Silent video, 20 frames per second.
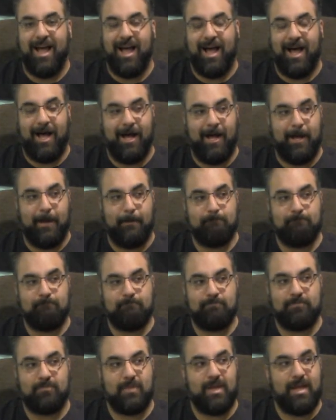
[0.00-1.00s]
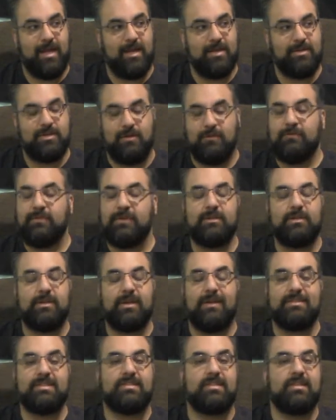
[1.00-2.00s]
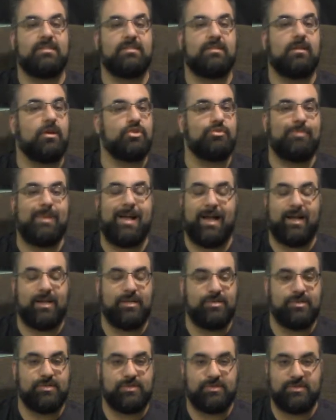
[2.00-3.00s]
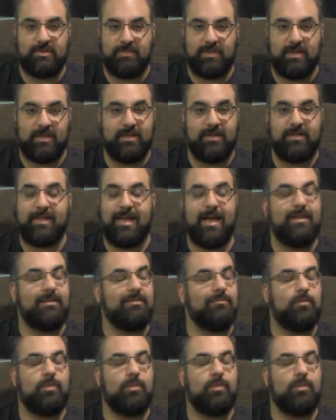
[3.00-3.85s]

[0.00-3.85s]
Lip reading: And don't feel you have to send us large packages or something like that.